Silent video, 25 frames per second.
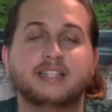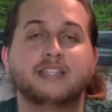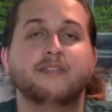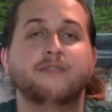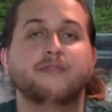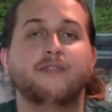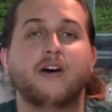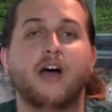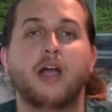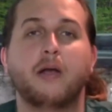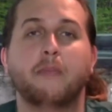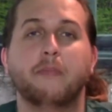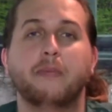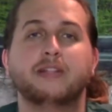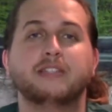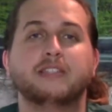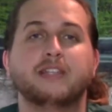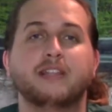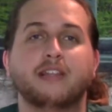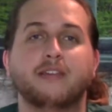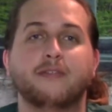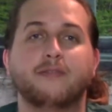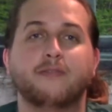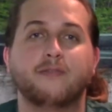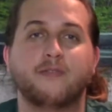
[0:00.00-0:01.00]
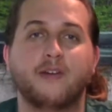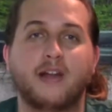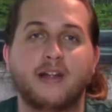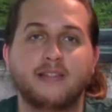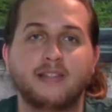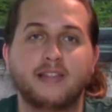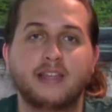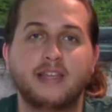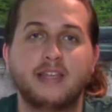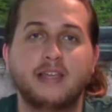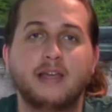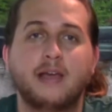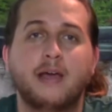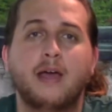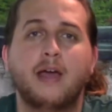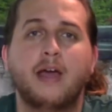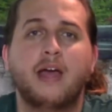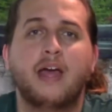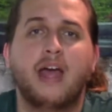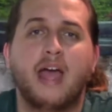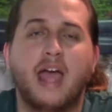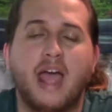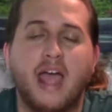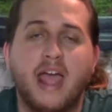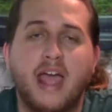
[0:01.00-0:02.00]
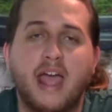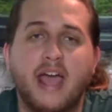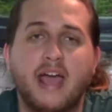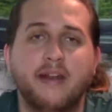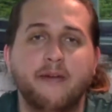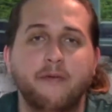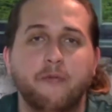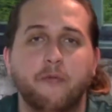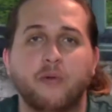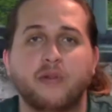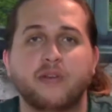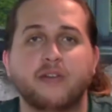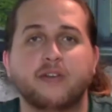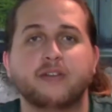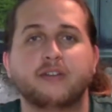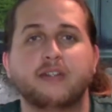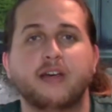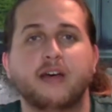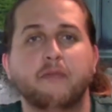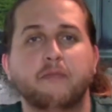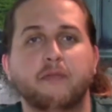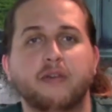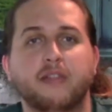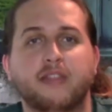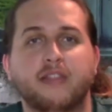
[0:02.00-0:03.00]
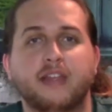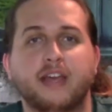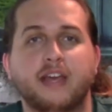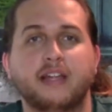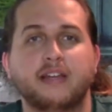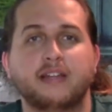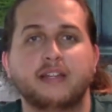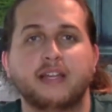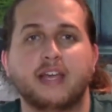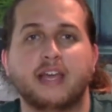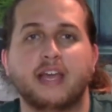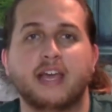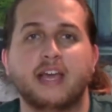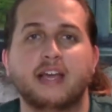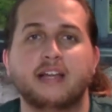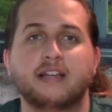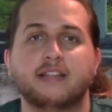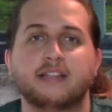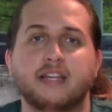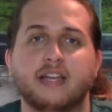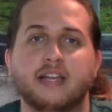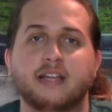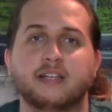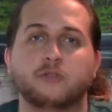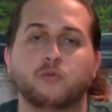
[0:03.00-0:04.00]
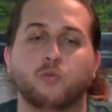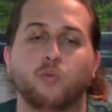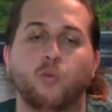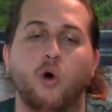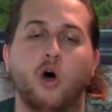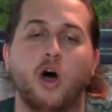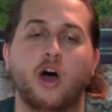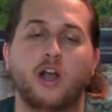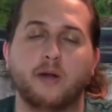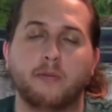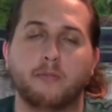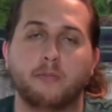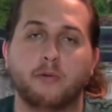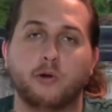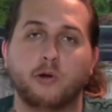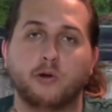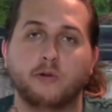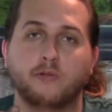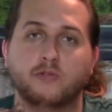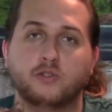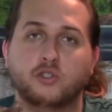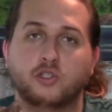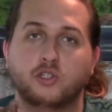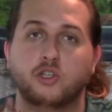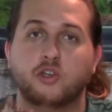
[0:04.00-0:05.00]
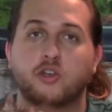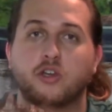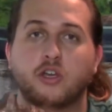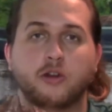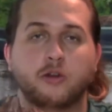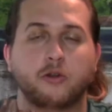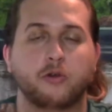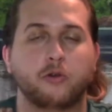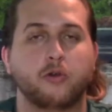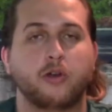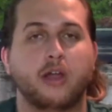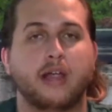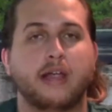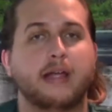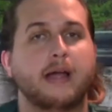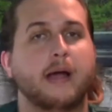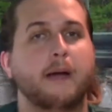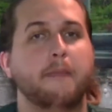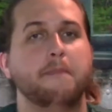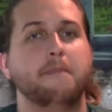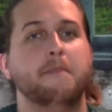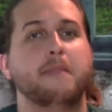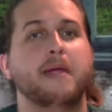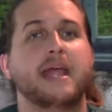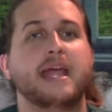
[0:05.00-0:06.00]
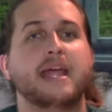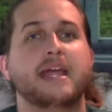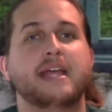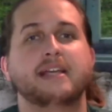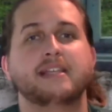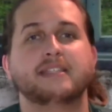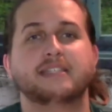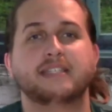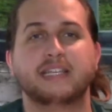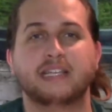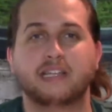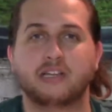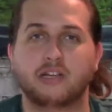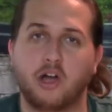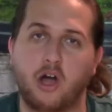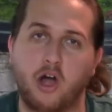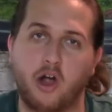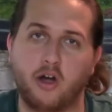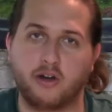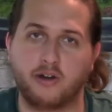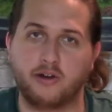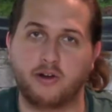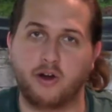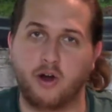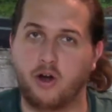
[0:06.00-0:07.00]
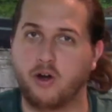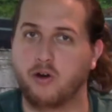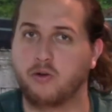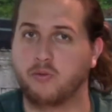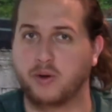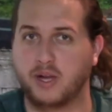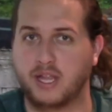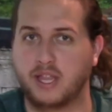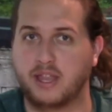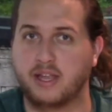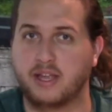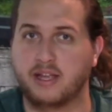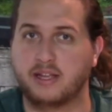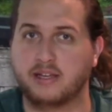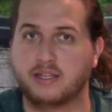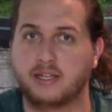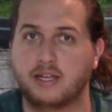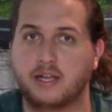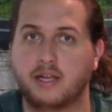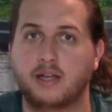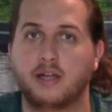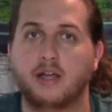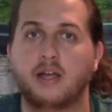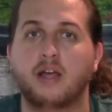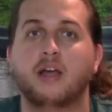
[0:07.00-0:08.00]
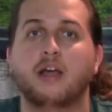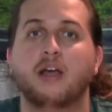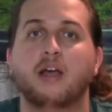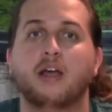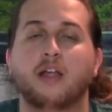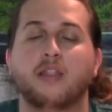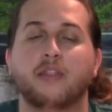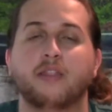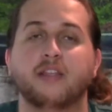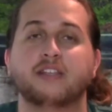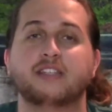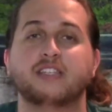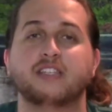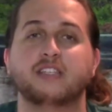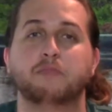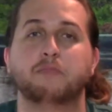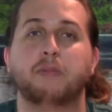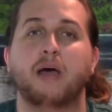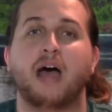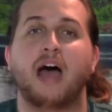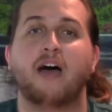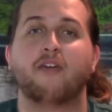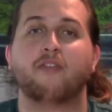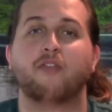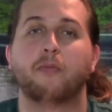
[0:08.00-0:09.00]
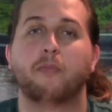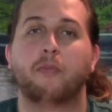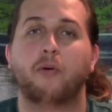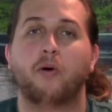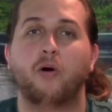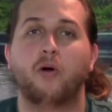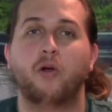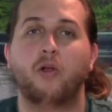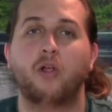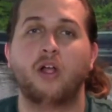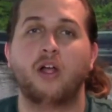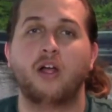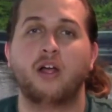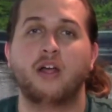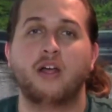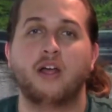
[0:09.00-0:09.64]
environmentally friendly, and when you're done with it, it is waterproof, so you can create amazing garden art with it. This is Paverpol.